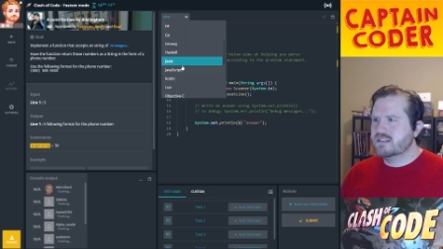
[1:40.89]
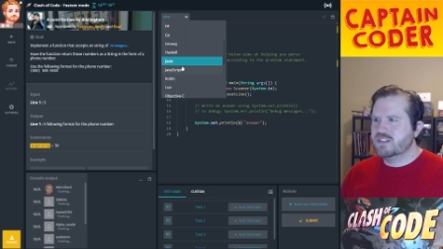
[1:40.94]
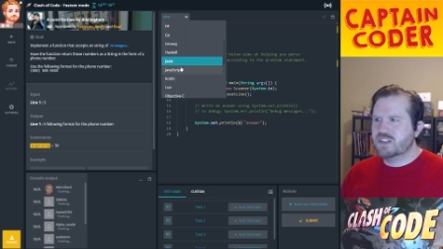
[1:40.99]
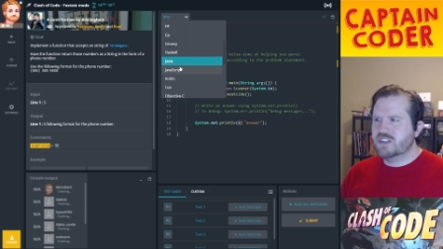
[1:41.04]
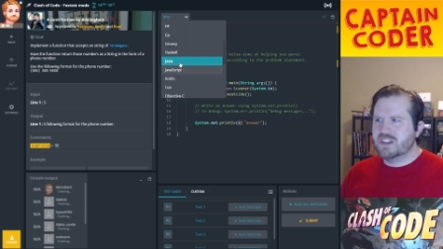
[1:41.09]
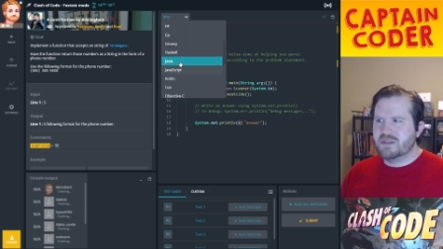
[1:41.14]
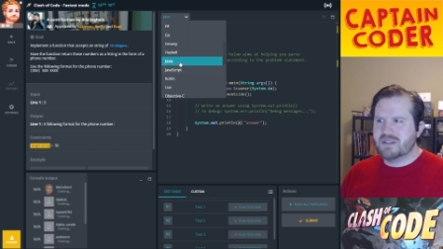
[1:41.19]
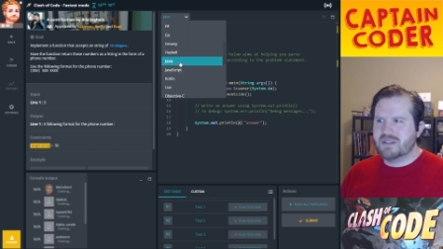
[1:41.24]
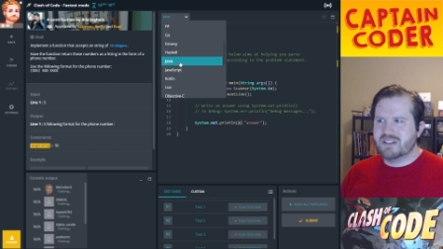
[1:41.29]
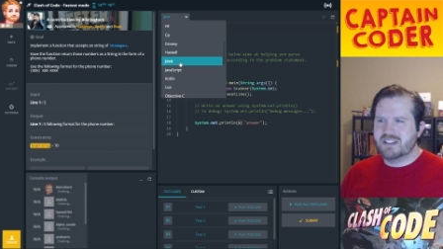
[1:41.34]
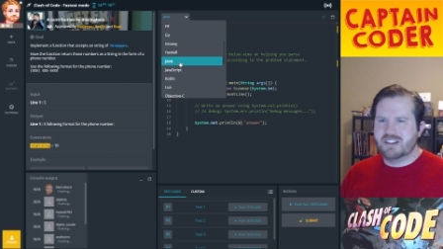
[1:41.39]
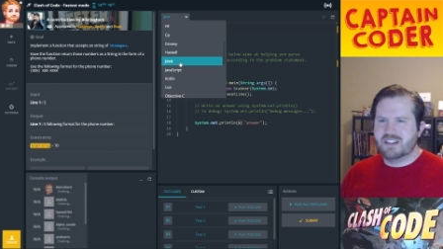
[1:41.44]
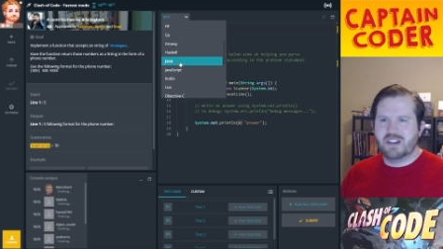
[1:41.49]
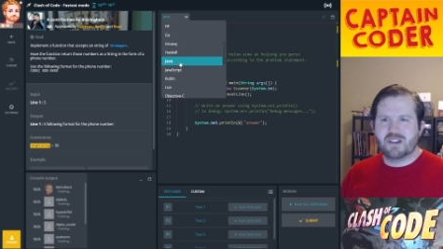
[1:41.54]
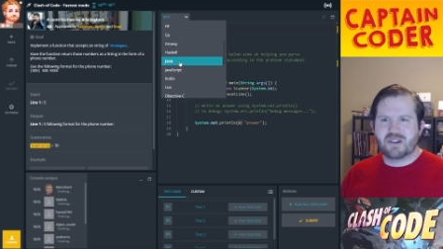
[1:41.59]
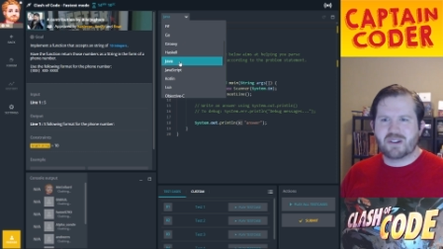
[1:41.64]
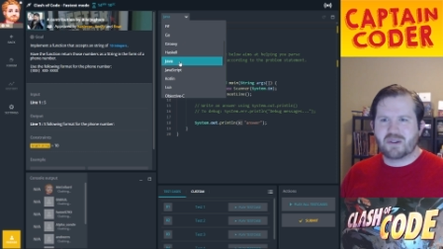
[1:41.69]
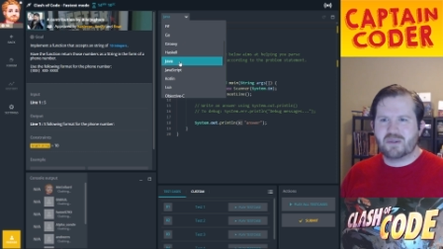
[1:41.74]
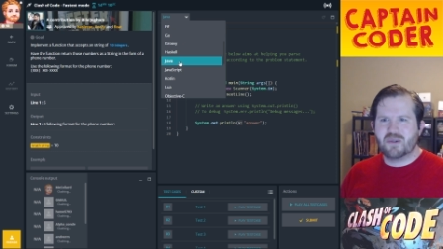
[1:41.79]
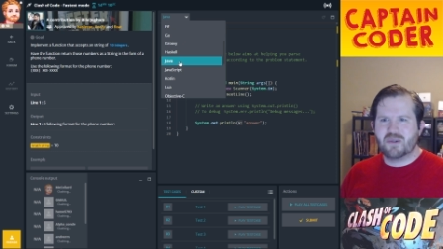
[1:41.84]
You can,
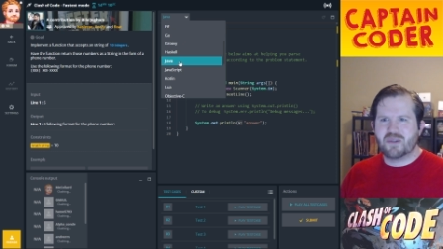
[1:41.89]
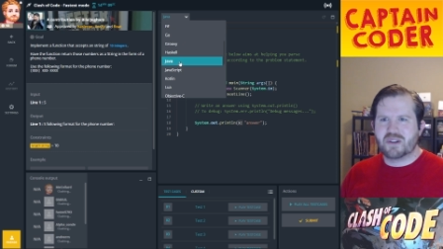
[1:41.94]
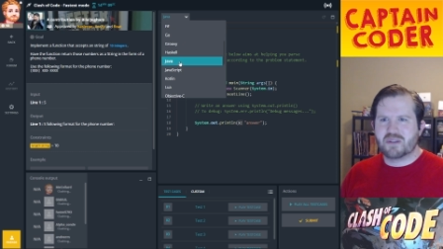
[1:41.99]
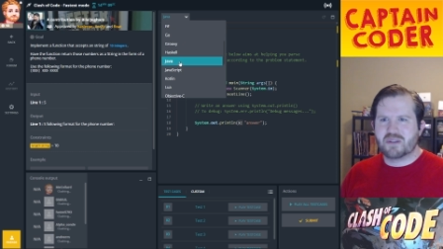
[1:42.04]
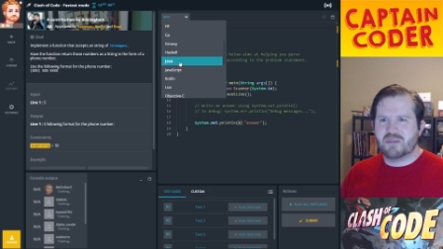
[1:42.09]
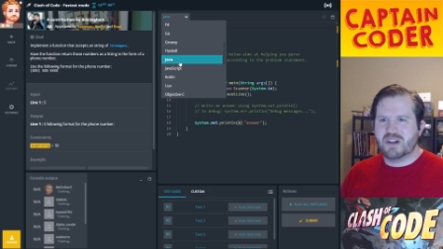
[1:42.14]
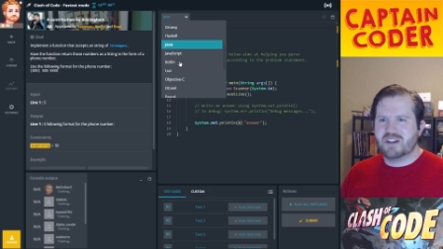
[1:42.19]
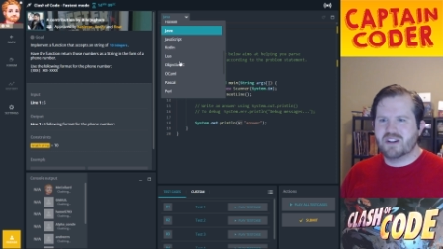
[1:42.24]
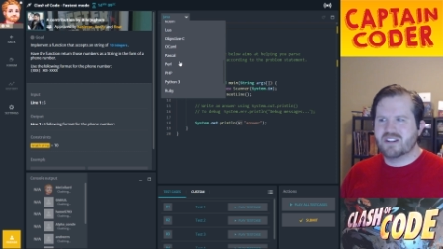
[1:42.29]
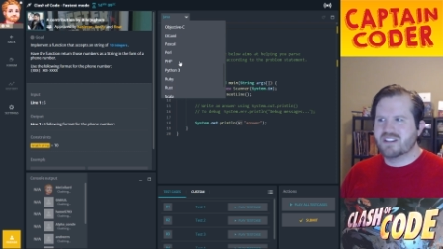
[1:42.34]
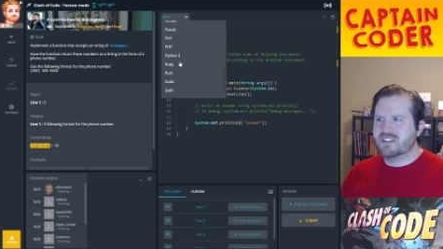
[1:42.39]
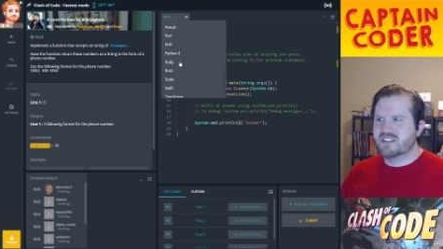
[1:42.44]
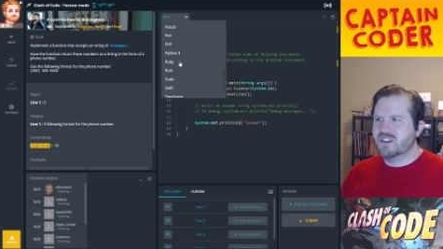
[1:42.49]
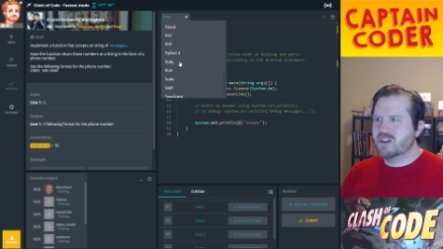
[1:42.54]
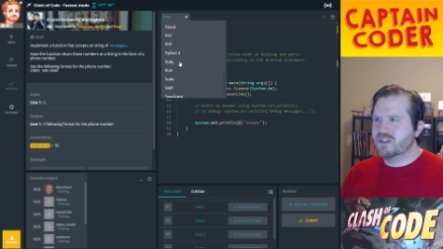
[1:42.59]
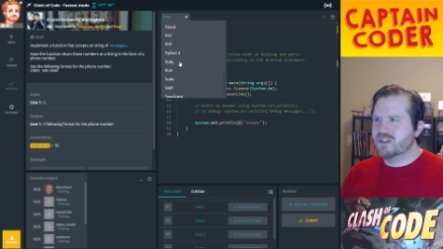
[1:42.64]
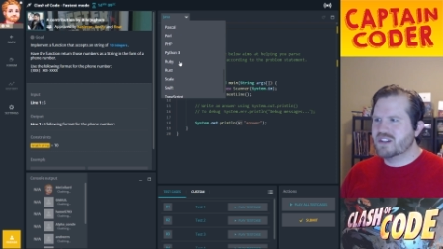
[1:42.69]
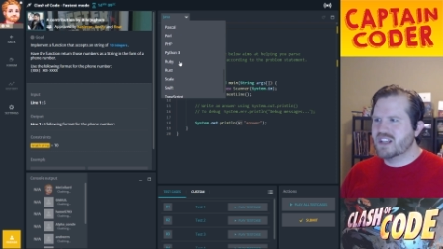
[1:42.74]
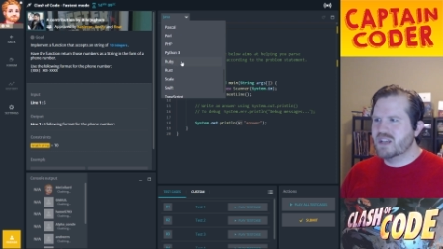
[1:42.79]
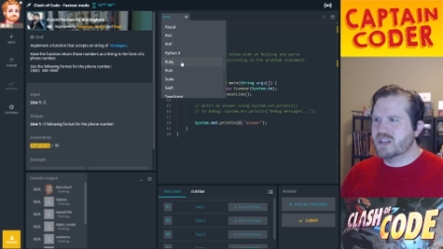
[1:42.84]
another cool thing about
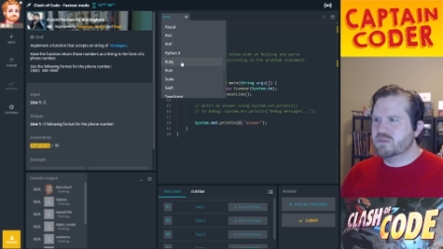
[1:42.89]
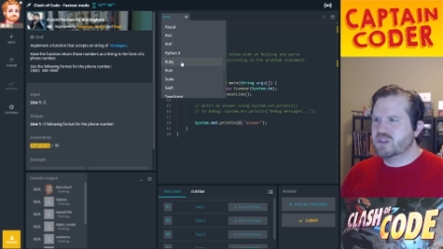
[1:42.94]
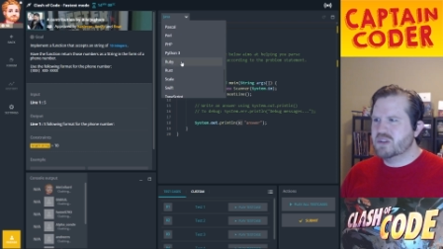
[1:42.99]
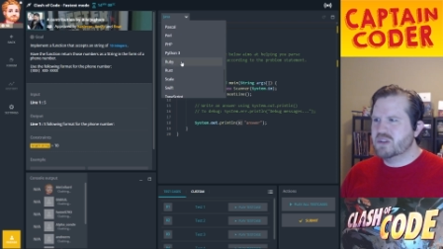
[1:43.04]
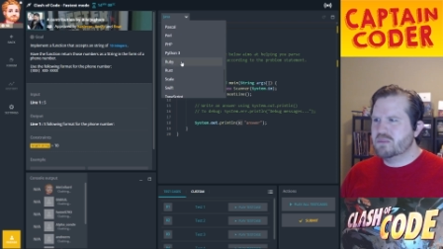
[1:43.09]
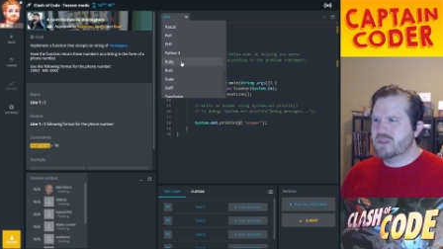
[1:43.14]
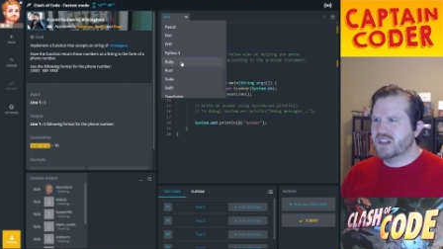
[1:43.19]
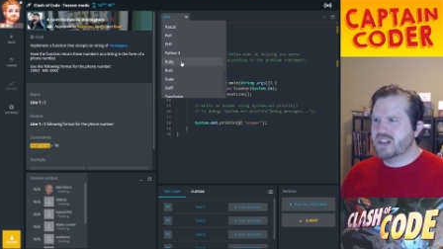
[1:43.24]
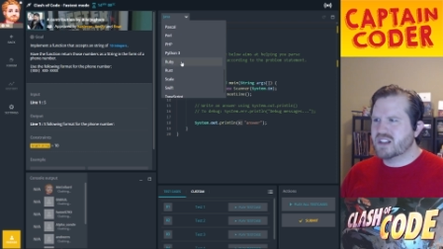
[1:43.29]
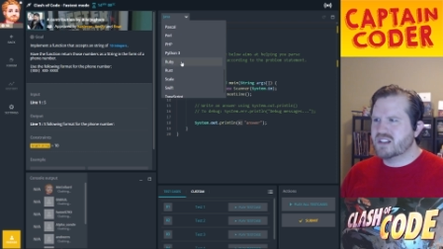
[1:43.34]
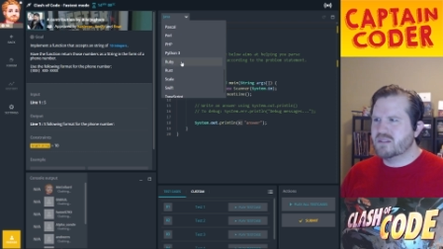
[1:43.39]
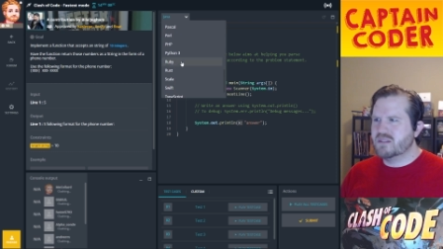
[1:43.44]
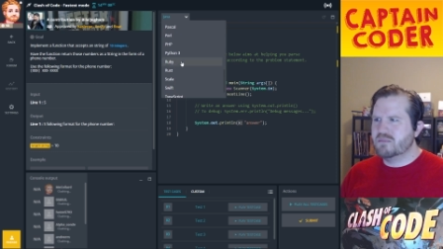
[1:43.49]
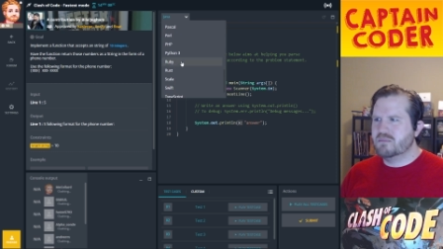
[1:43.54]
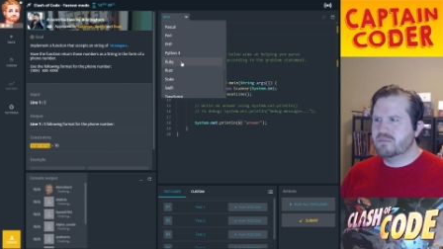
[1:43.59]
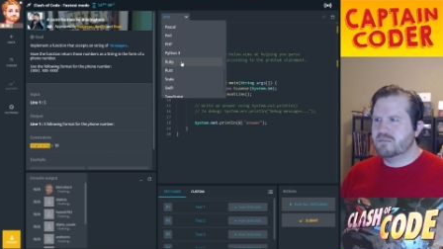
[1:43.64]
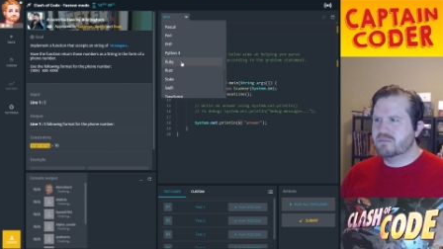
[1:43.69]
CodinGame, you can pick